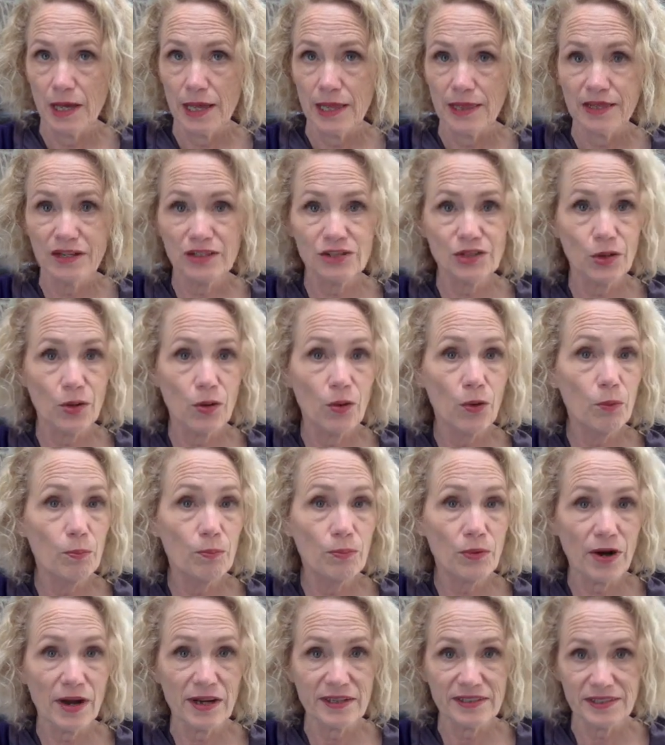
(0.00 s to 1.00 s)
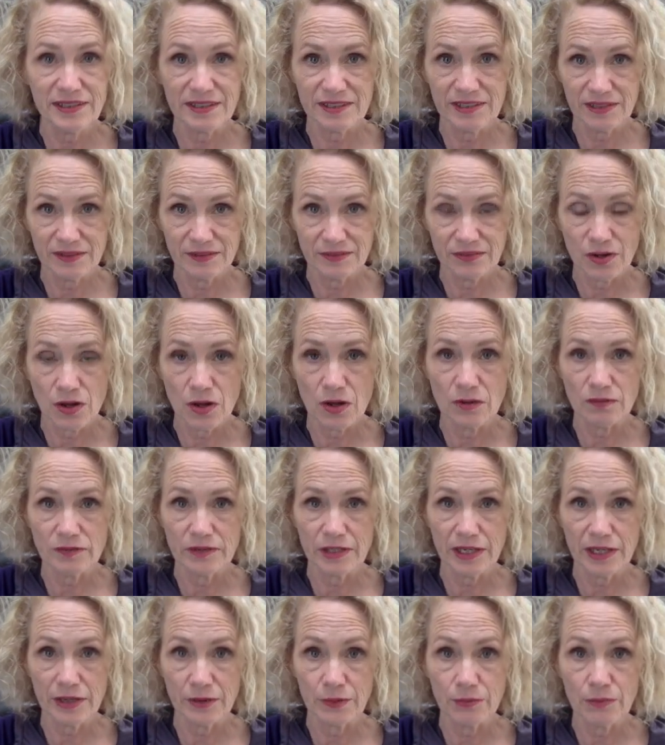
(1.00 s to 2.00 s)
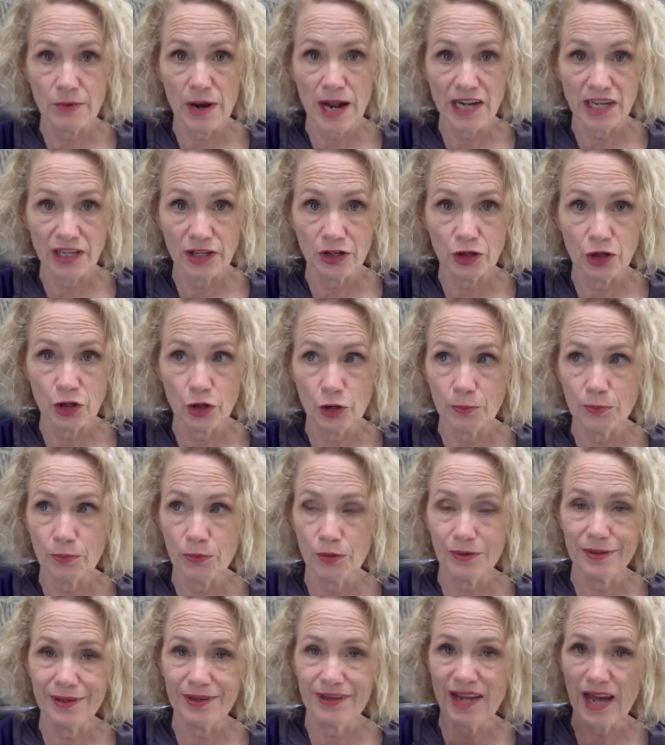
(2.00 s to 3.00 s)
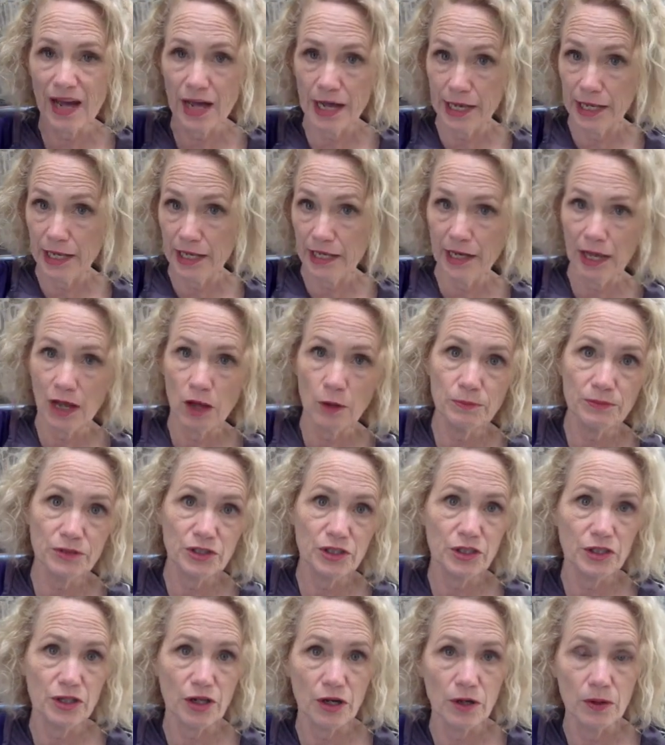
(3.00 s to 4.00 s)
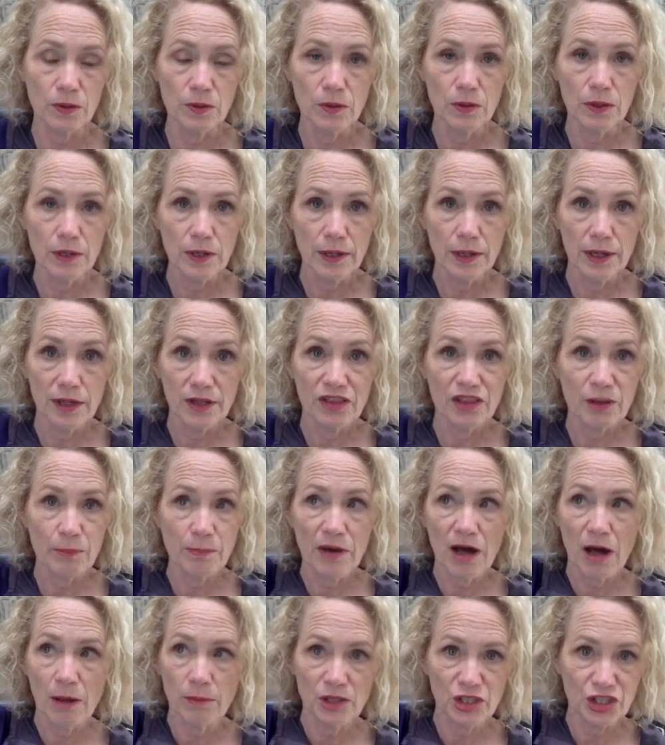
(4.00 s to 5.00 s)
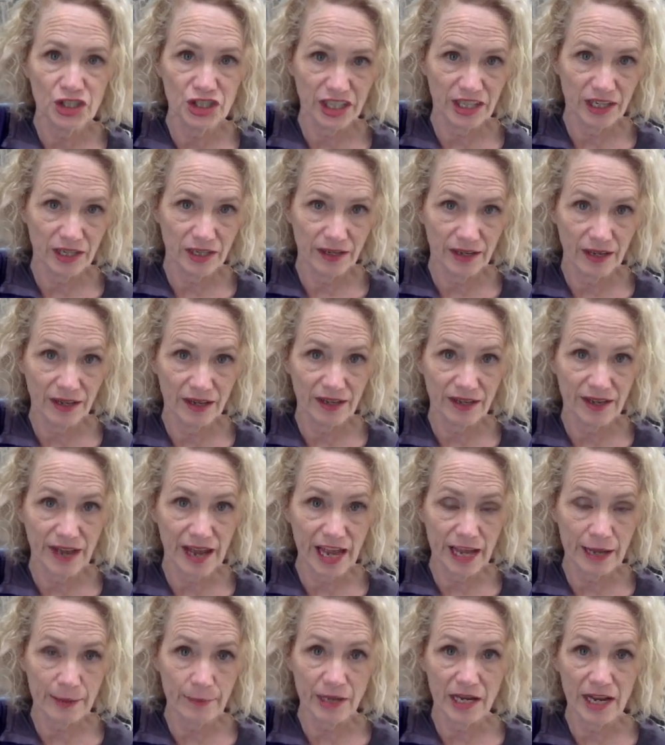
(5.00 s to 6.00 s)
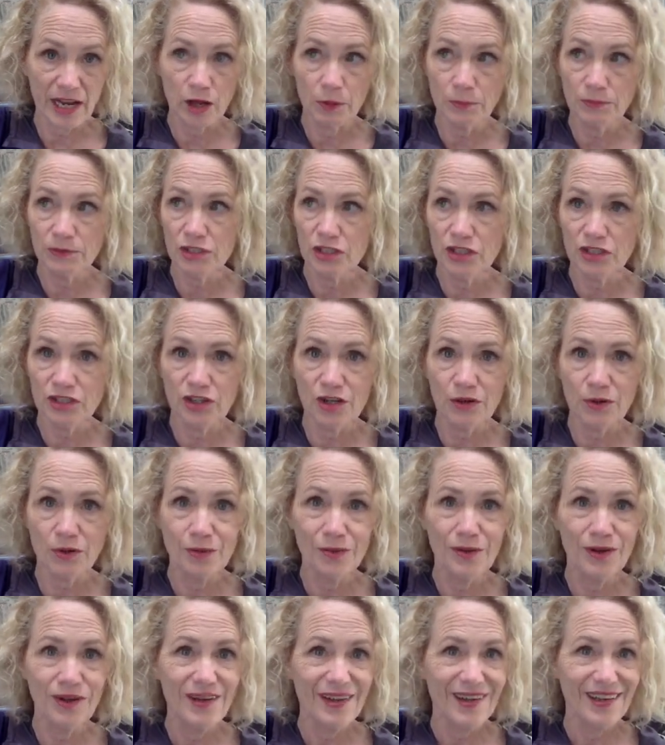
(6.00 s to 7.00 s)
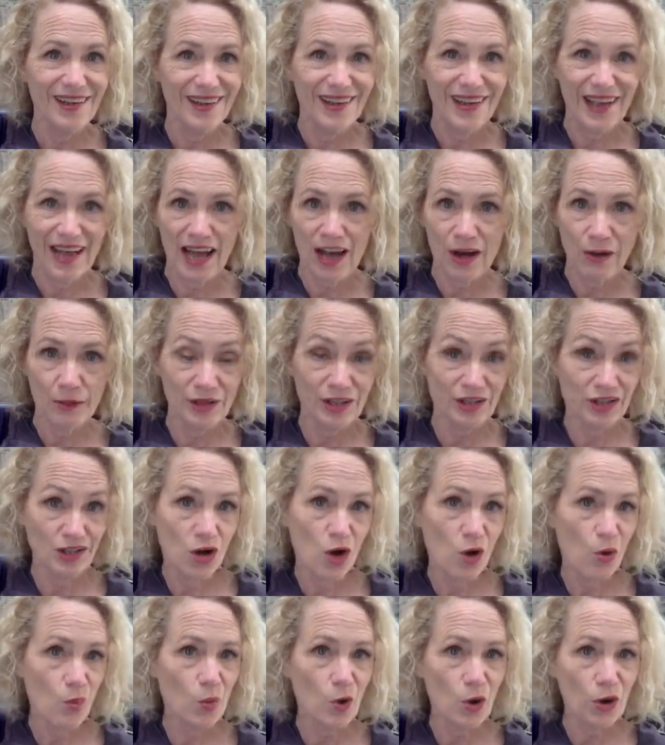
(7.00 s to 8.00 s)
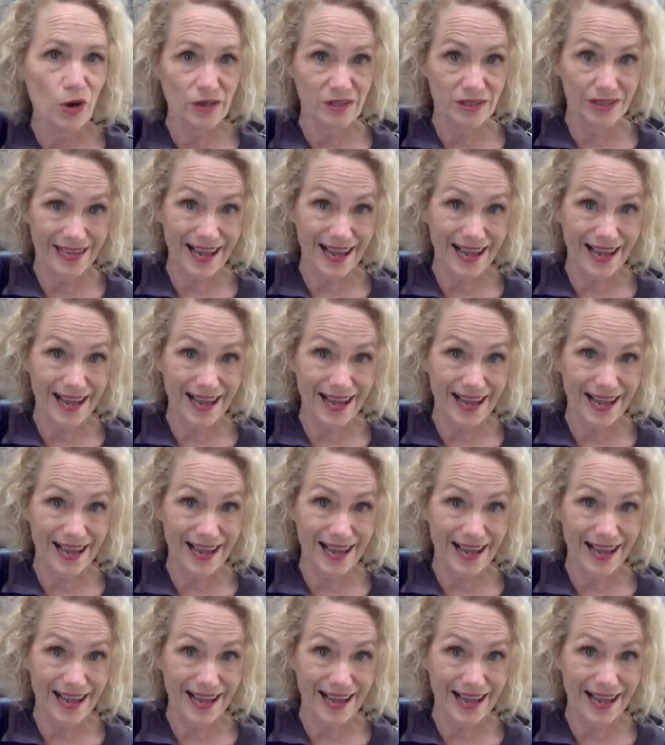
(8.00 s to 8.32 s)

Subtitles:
There's a whole process involved in writing a good book. Yeah, it helps to know the publishing game. It helps to know how this all works